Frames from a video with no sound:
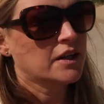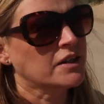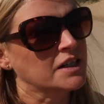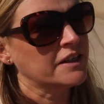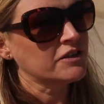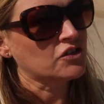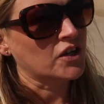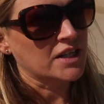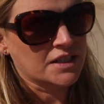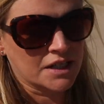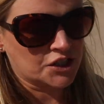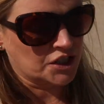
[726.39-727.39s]
The nearest
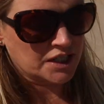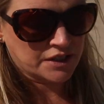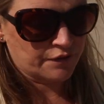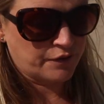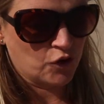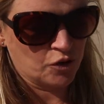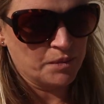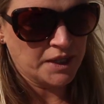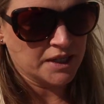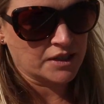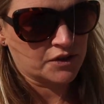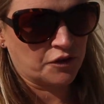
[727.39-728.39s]
train station isn't
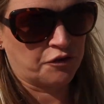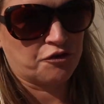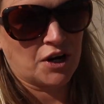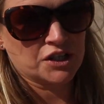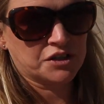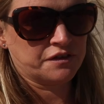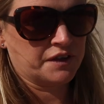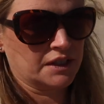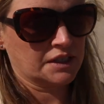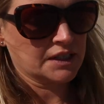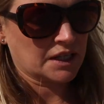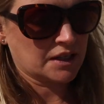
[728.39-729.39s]
Formby, it's
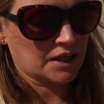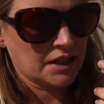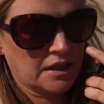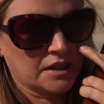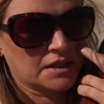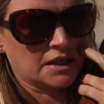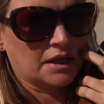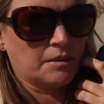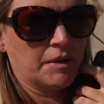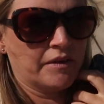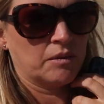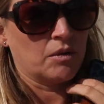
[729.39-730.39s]
Freshfields, I think, that's a
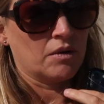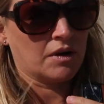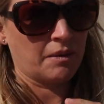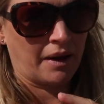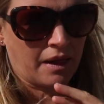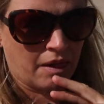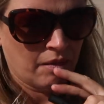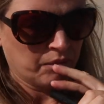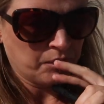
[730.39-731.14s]
little bit of a walk away.